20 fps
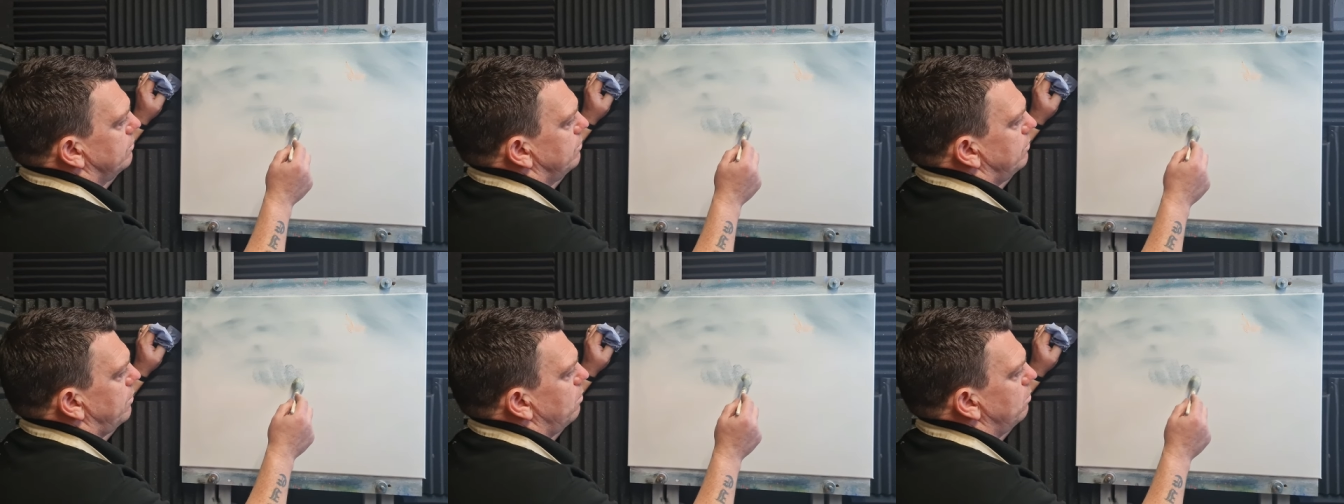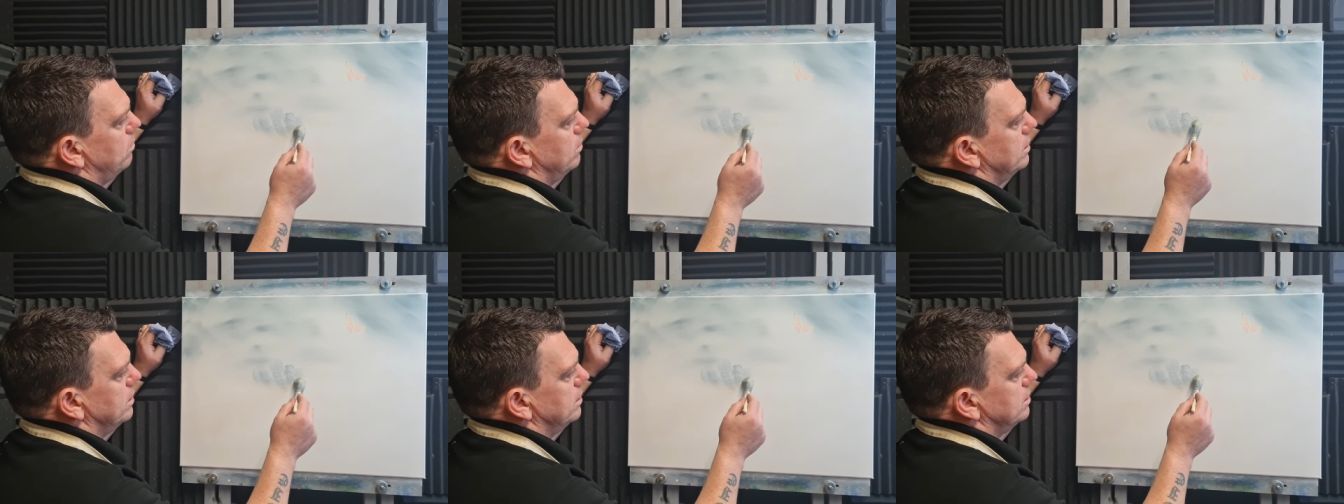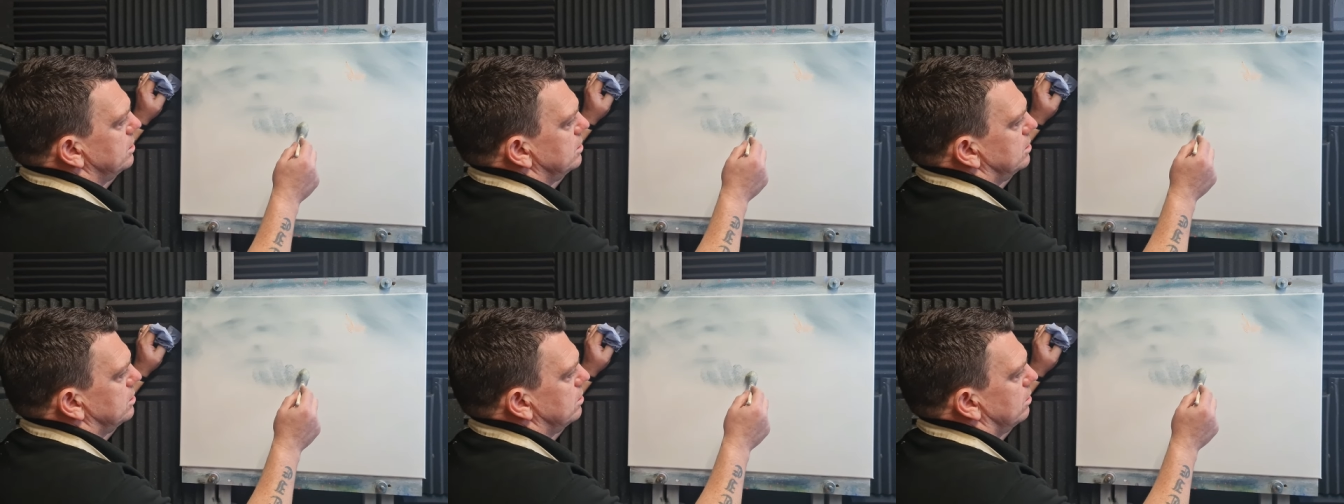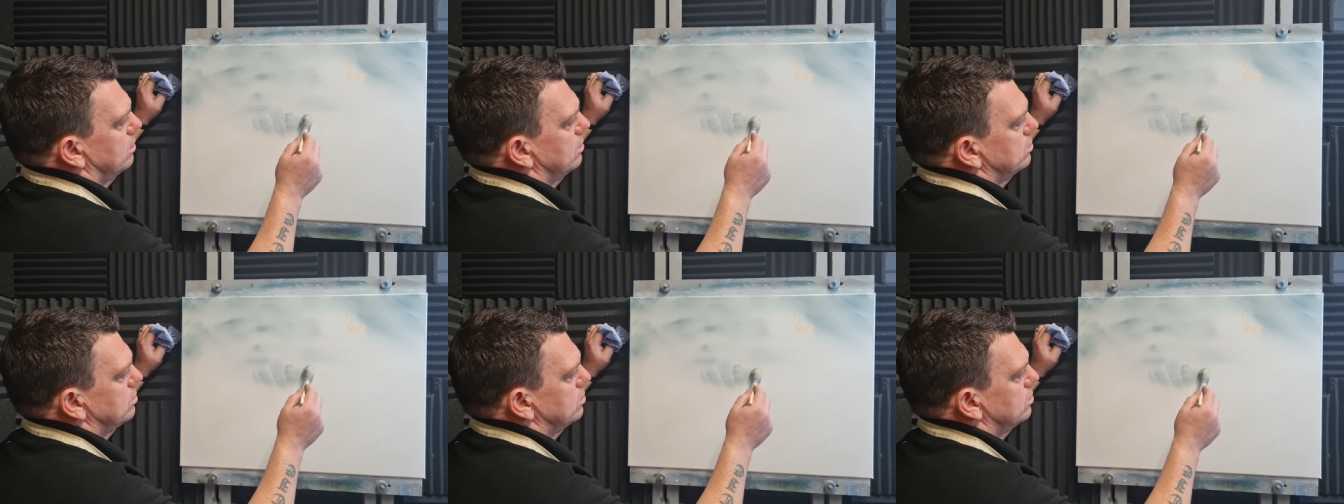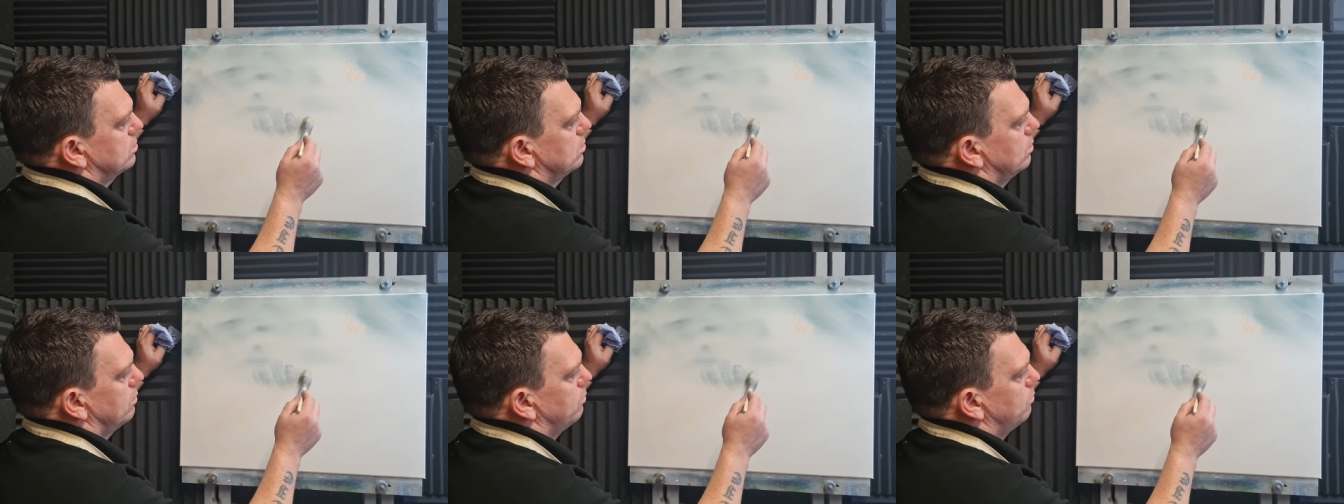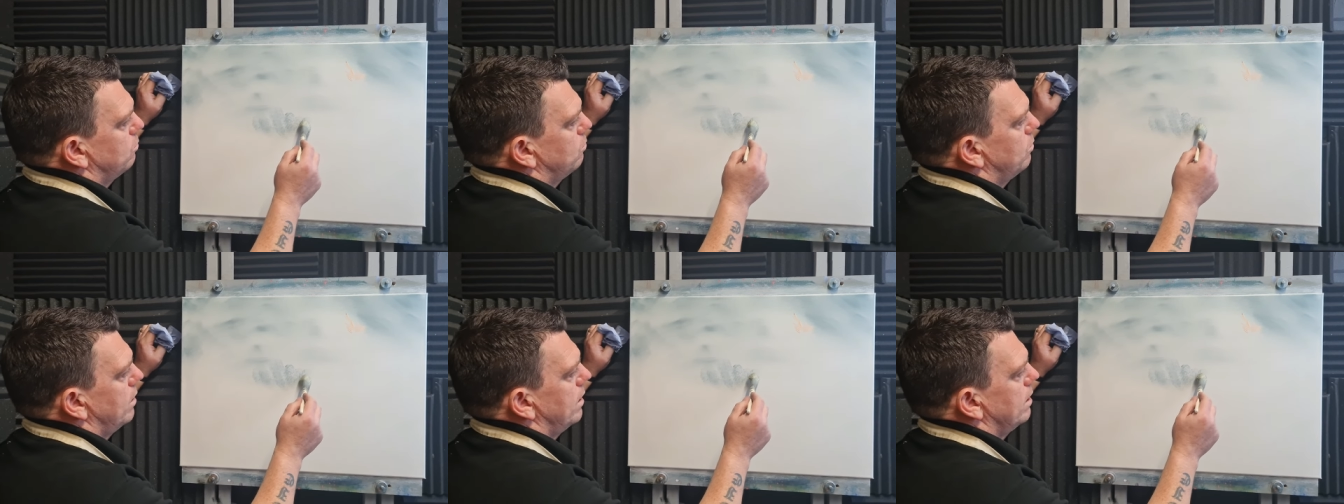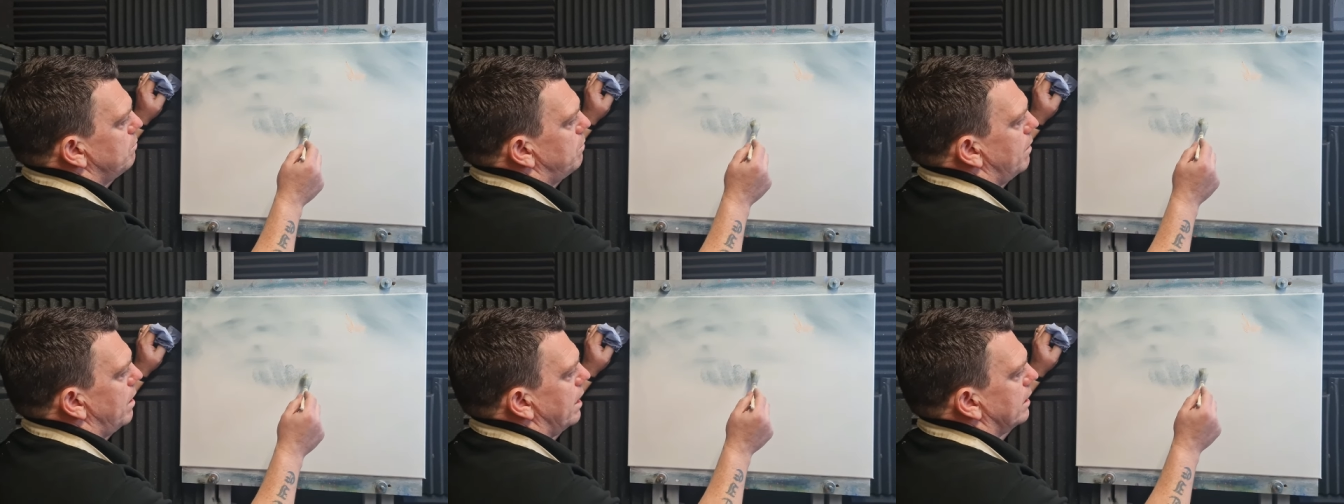foliagey sort of stuff way
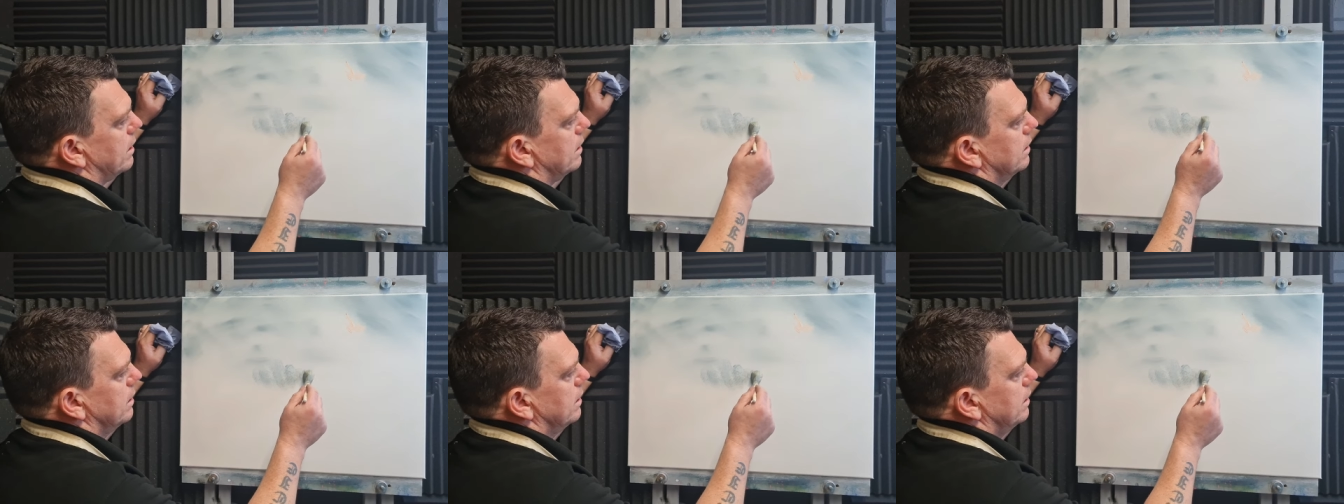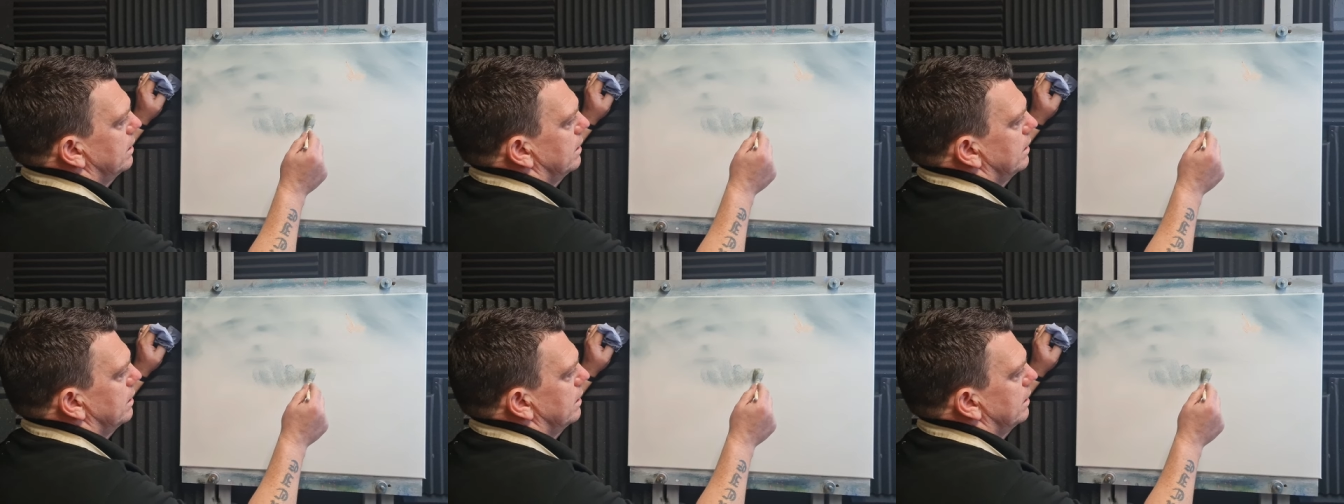back